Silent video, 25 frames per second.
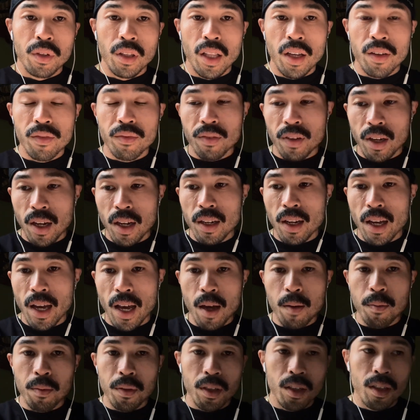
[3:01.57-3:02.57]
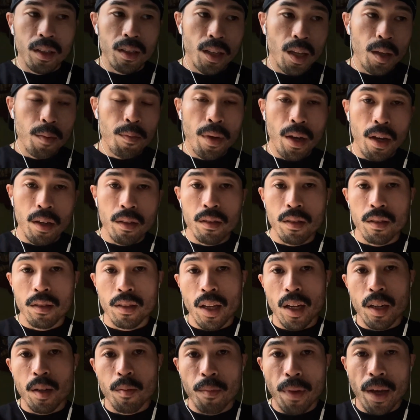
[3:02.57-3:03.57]
left kind of happy because 8 pounds is
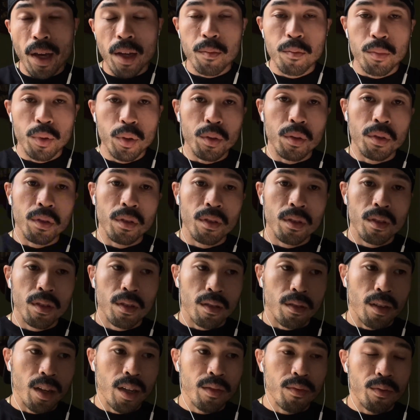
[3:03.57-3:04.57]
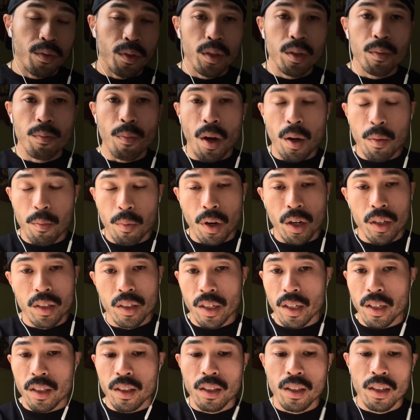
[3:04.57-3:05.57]
not a bad pull, right, for a small
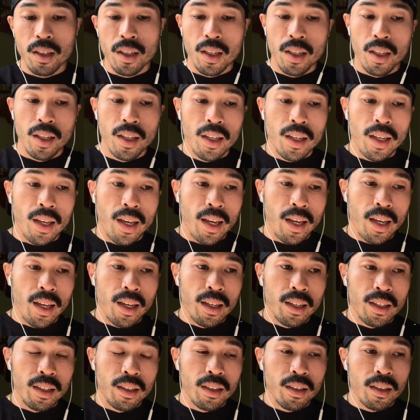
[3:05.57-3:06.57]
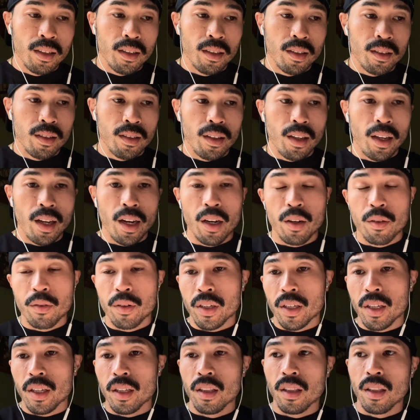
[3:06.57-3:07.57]
project. And
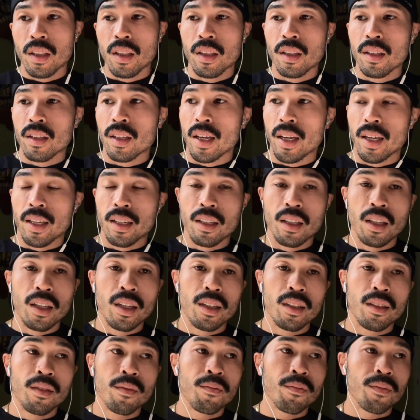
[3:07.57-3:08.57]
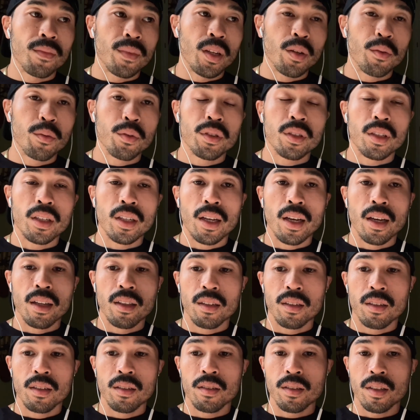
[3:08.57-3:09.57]
Eric and Lynn, they were
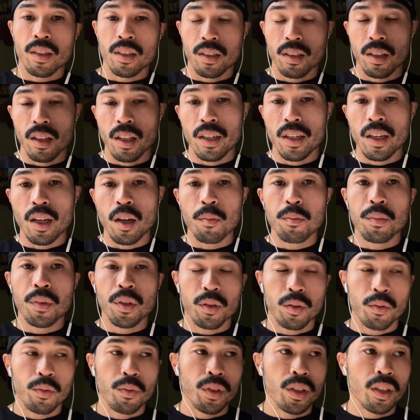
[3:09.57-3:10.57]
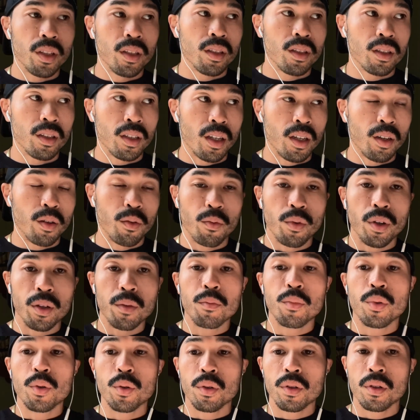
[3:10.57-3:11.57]
together because Lynn helped us with this one
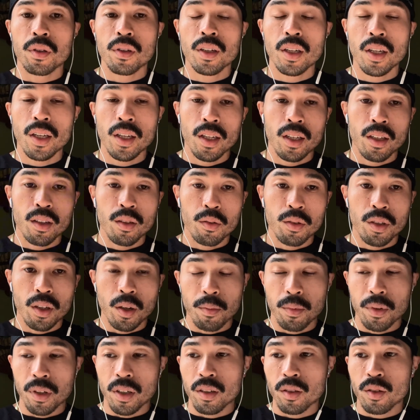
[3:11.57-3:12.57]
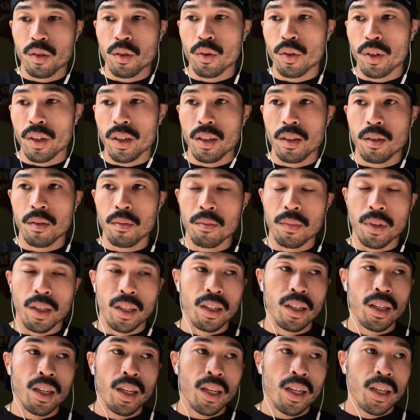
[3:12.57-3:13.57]
pull. He was helping us trim
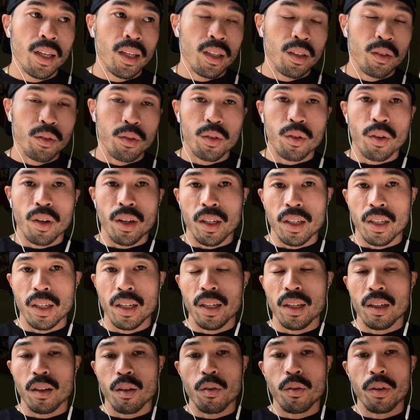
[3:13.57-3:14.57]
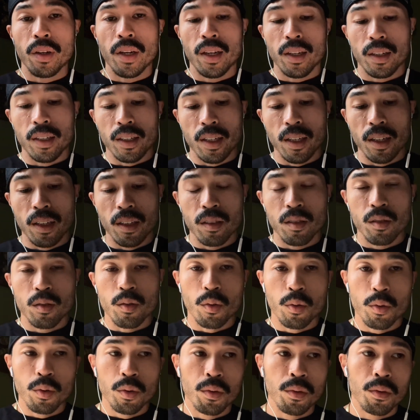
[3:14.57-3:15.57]
and he was trying to get it, go ahead and get it
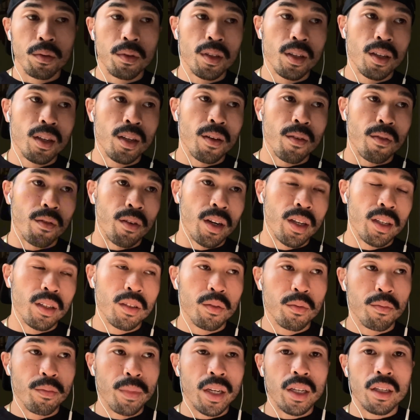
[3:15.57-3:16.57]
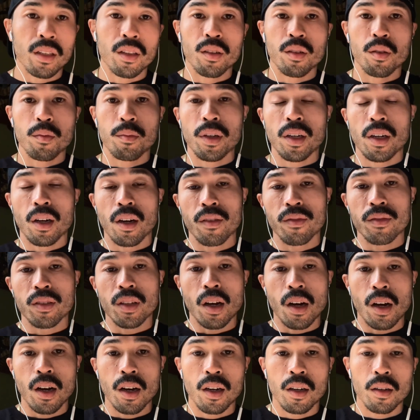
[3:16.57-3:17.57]
sold, right? He'll make a little bit off
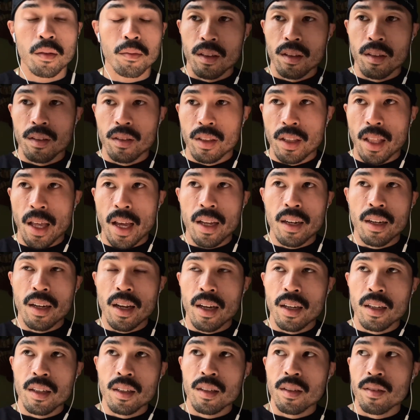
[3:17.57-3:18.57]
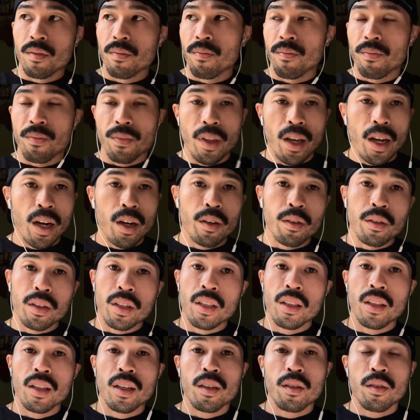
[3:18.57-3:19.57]
top. That night, Eric
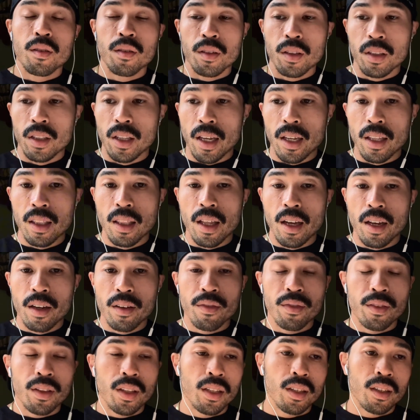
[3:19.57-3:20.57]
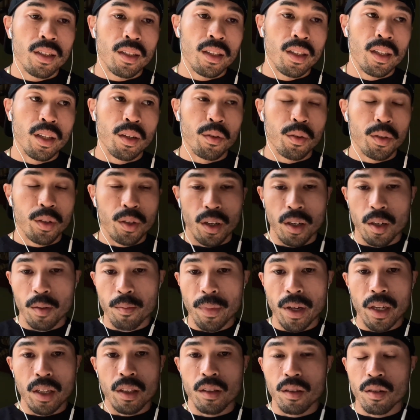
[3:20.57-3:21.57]
and Lynn, they left. They were trying to
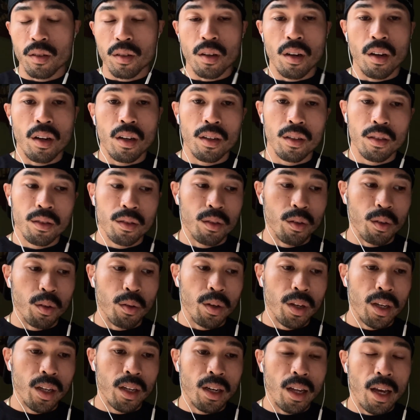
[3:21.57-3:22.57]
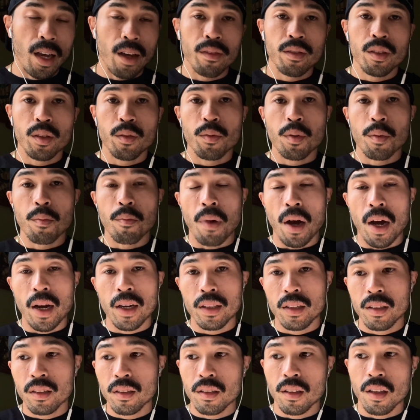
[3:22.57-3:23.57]
make their calls to go ahead and have someone buy
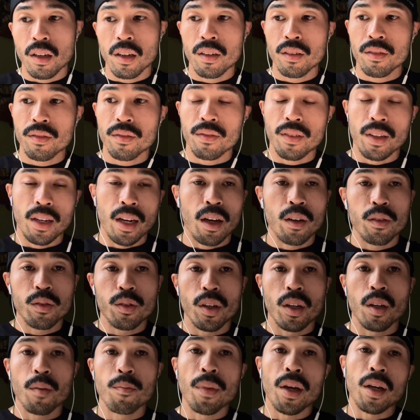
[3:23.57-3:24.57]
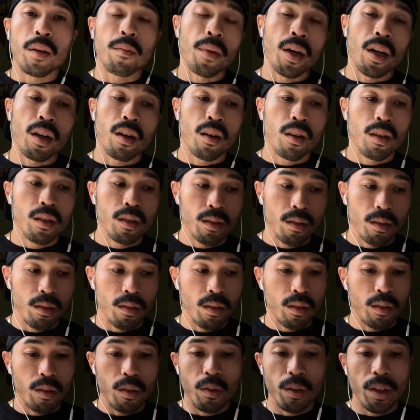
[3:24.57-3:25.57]
this stuff, and I was trying to make my calls
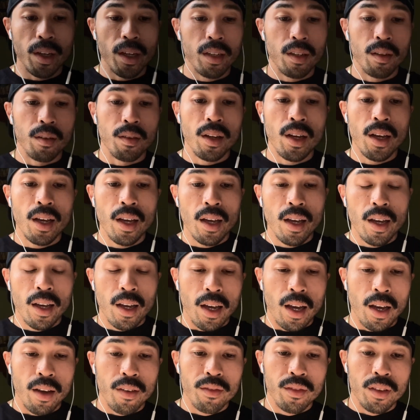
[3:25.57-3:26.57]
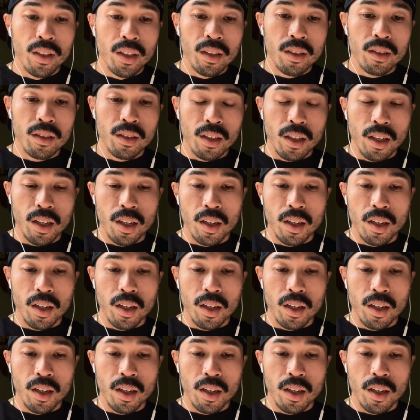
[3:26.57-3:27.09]
to go ahead and have this